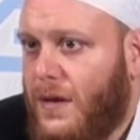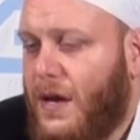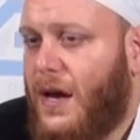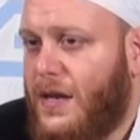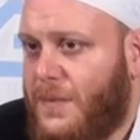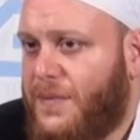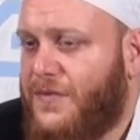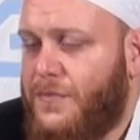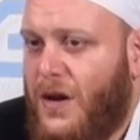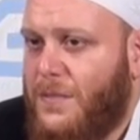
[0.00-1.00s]
Yeah, and the
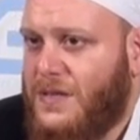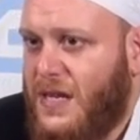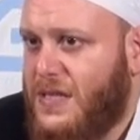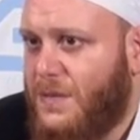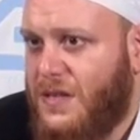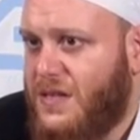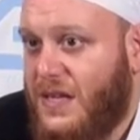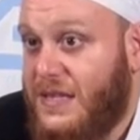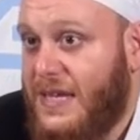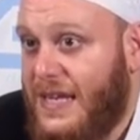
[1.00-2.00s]
Prophet Muhammad sallallahu alaihi wasallam did
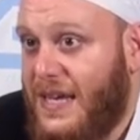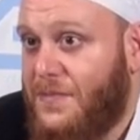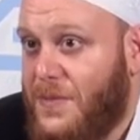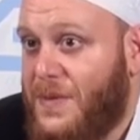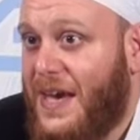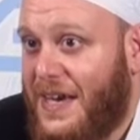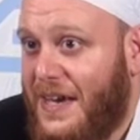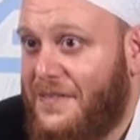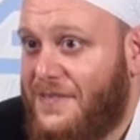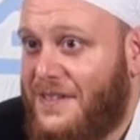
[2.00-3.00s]
not declare to be a
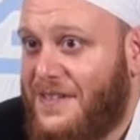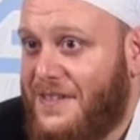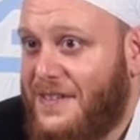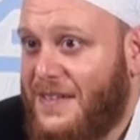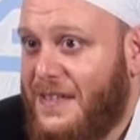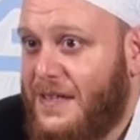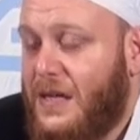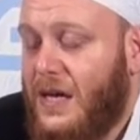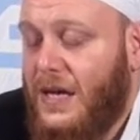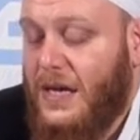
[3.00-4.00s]
kafir.
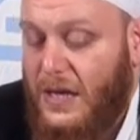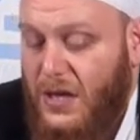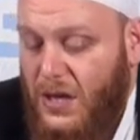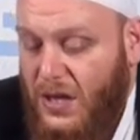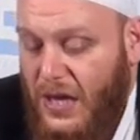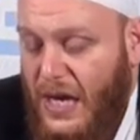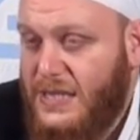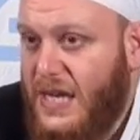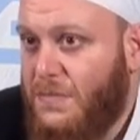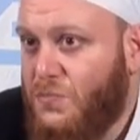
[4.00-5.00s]
Yeah. Okay,
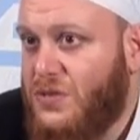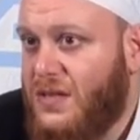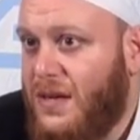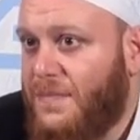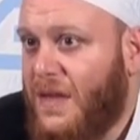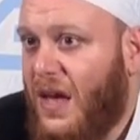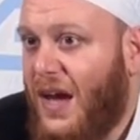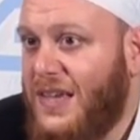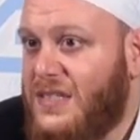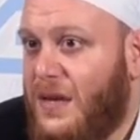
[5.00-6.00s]
as a Muslim,
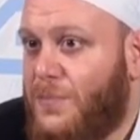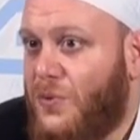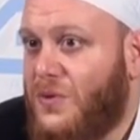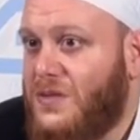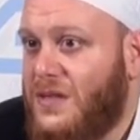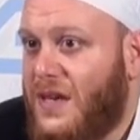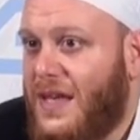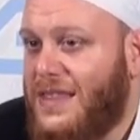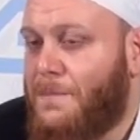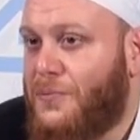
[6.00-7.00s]
I support
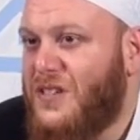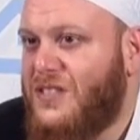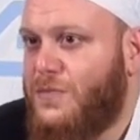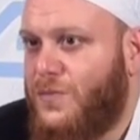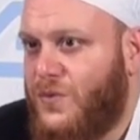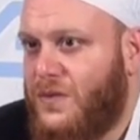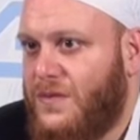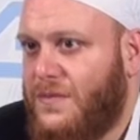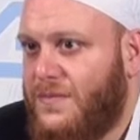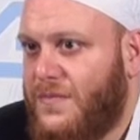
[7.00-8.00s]
the principle.
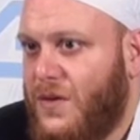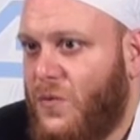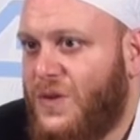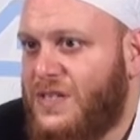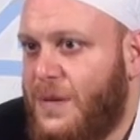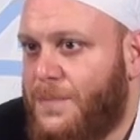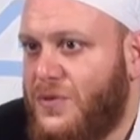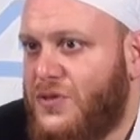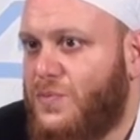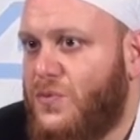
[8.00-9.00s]
What's the
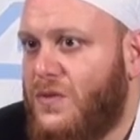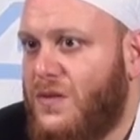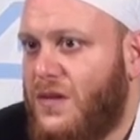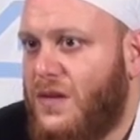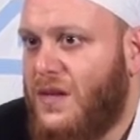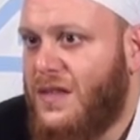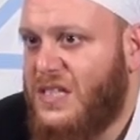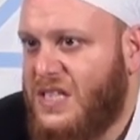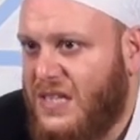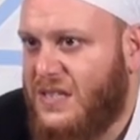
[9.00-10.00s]
principle?
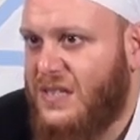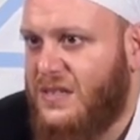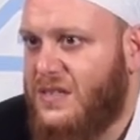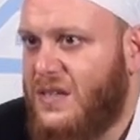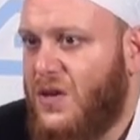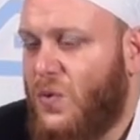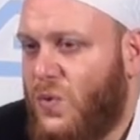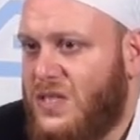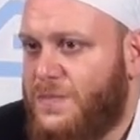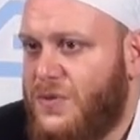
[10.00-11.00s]
Justice.
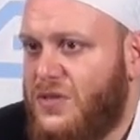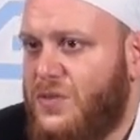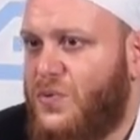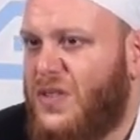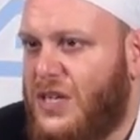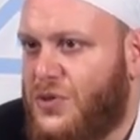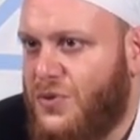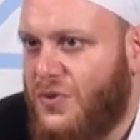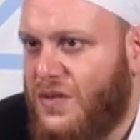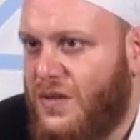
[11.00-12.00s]
What's principle? The
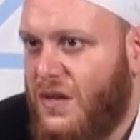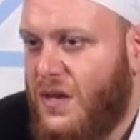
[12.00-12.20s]
truth.